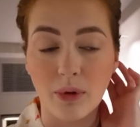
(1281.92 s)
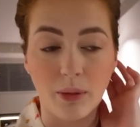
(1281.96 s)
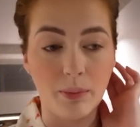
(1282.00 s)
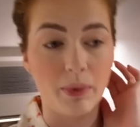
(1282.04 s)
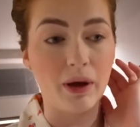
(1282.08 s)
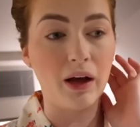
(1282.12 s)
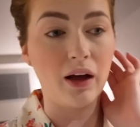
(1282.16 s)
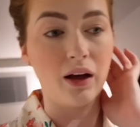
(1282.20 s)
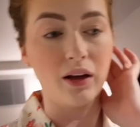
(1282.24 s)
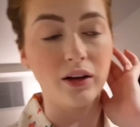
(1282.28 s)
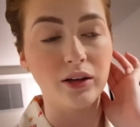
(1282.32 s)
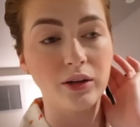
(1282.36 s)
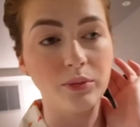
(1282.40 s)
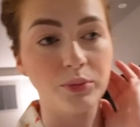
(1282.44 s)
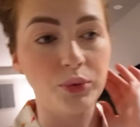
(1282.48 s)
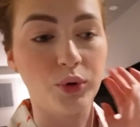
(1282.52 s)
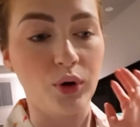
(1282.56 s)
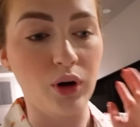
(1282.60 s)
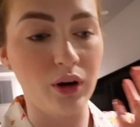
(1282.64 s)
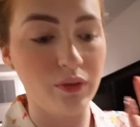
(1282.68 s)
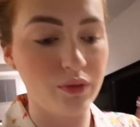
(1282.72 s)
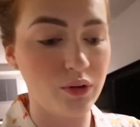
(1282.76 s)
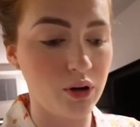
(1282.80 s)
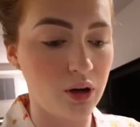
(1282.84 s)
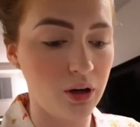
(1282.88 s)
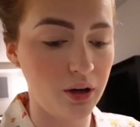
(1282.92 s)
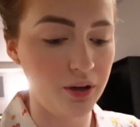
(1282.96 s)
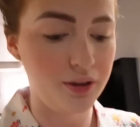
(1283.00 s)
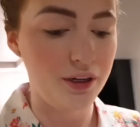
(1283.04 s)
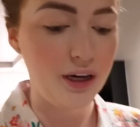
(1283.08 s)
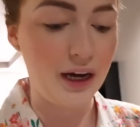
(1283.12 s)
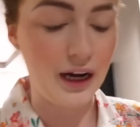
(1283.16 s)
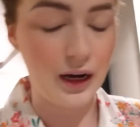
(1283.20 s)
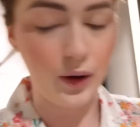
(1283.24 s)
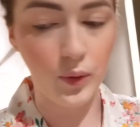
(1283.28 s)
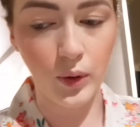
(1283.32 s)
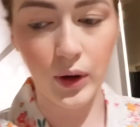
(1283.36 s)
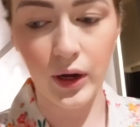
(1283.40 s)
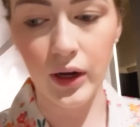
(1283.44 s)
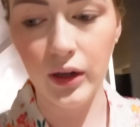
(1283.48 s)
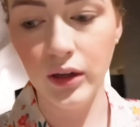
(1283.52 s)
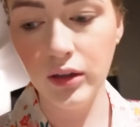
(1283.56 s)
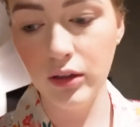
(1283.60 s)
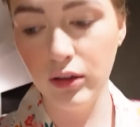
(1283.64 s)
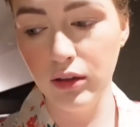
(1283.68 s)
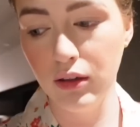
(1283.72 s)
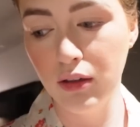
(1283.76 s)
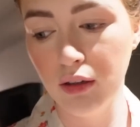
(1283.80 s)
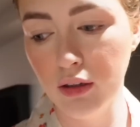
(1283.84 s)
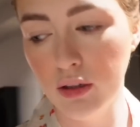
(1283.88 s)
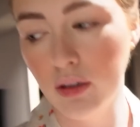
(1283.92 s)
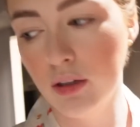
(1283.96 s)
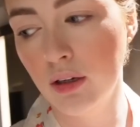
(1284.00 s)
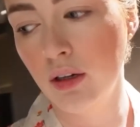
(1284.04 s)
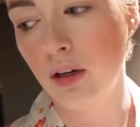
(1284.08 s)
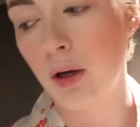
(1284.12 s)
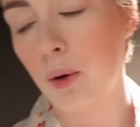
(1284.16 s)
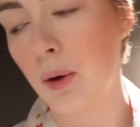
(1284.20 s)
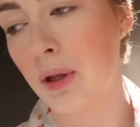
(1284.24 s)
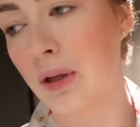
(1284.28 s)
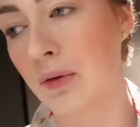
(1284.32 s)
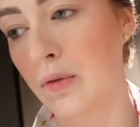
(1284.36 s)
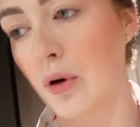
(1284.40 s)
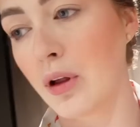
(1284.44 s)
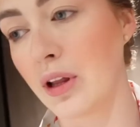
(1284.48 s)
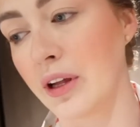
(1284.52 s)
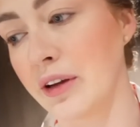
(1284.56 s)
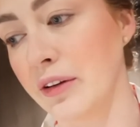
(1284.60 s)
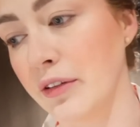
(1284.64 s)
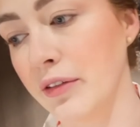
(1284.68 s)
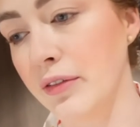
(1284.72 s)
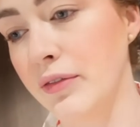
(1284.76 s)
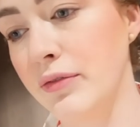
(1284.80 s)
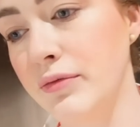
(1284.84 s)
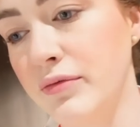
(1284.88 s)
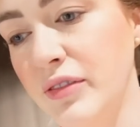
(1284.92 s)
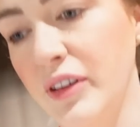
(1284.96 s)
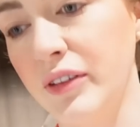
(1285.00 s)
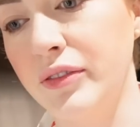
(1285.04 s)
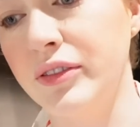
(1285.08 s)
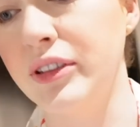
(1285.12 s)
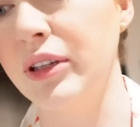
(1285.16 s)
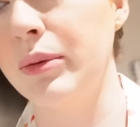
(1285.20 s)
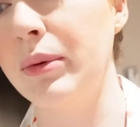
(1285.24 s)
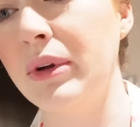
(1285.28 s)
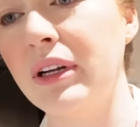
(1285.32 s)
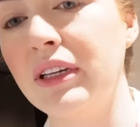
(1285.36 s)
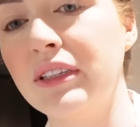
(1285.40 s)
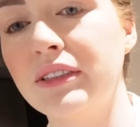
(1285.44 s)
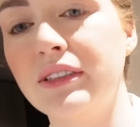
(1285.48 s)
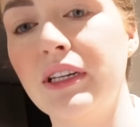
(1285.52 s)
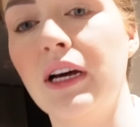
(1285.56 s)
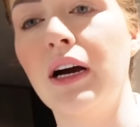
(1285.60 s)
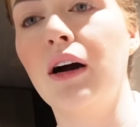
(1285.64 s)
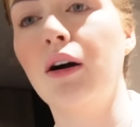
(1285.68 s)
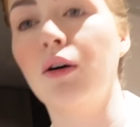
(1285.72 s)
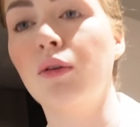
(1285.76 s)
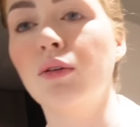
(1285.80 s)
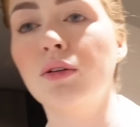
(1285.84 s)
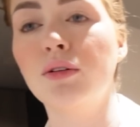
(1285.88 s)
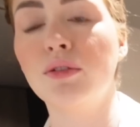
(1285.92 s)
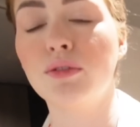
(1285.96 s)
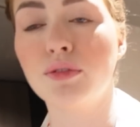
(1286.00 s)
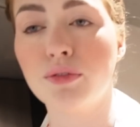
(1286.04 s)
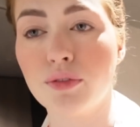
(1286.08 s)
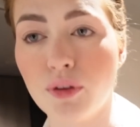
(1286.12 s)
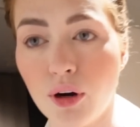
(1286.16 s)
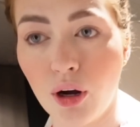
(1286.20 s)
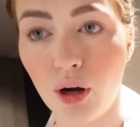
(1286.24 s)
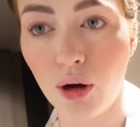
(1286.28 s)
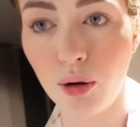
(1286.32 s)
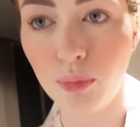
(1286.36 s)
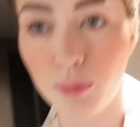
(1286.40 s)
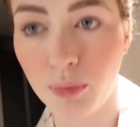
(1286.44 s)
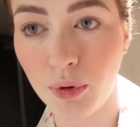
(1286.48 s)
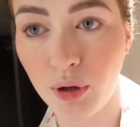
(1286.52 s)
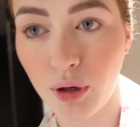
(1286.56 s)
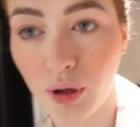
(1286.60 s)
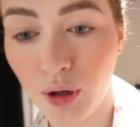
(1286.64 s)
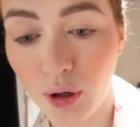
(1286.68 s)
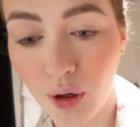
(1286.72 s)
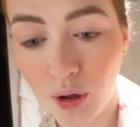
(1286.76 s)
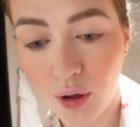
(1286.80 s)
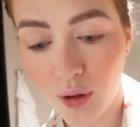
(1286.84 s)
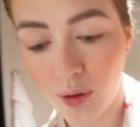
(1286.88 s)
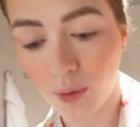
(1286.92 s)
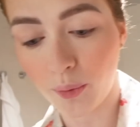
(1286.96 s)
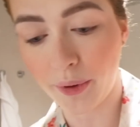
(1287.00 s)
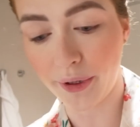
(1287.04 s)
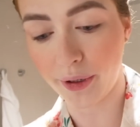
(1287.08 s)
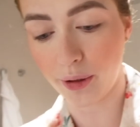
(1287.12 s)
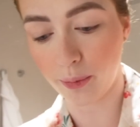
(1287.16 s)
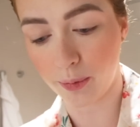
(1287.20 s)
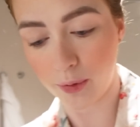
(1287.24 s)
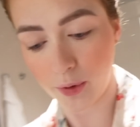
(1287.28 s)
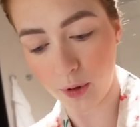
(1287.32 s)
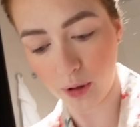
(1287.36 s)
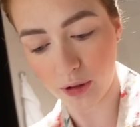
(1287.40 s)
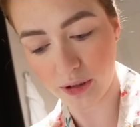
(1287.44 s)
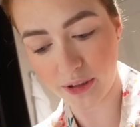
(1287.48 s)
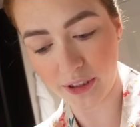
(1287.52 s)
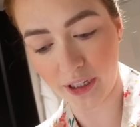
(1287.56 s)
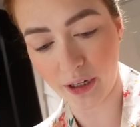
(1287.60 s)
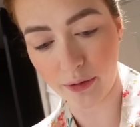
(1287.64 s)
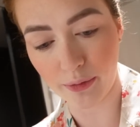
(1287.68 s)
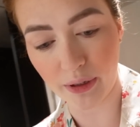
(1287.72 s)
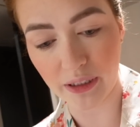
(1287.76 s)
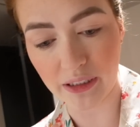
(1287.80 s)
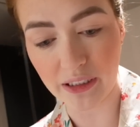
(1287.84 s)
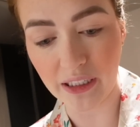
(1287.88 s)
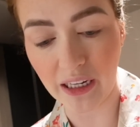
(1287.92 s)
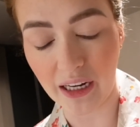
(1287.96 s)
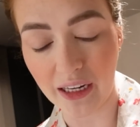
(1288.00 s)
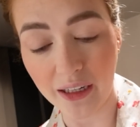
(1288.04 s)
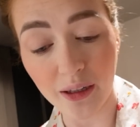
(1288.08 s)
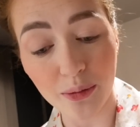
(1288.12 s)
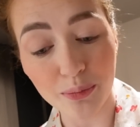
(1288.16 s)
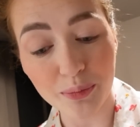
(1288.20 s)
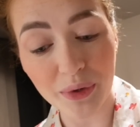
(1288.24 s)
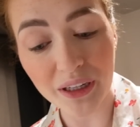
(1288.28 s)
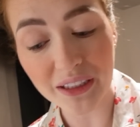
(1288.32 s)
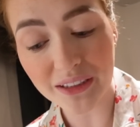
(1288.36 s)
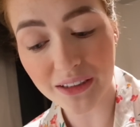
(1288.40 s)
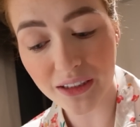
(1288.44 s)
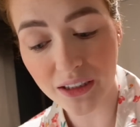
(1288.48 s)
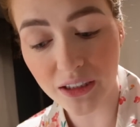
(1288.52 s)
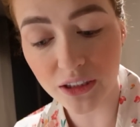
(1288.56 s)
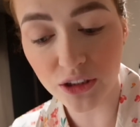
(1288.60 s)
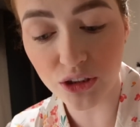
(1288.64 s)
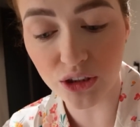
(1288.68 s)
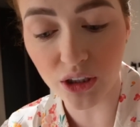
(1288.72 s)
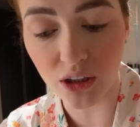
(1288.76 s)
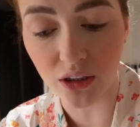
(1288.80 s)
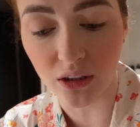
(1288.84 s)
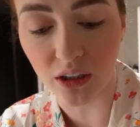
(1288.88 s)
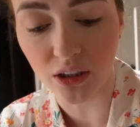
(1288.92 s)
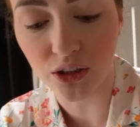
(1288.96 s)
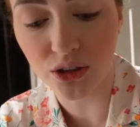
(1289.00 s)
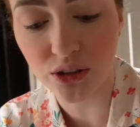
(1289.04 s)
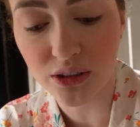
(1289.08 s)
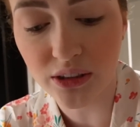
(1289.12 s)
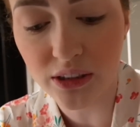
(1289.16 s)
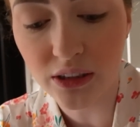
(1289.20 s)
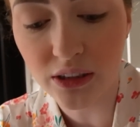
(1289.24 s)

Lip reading: my bag, but I've got an hour. Well, I've got like 50 minutes now from wake up call to get ready, and I'm basically done. I just